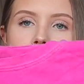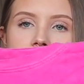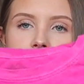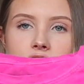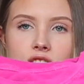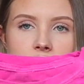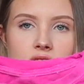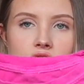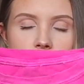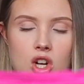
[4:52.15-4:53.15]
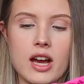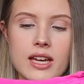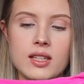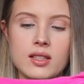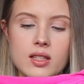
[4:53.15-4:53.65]
and it's just this
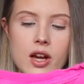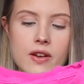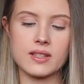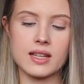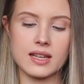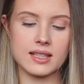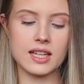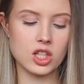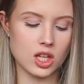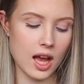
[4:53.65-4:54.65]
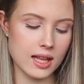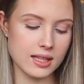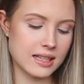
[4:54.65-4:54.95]
giant oversized t-shirt.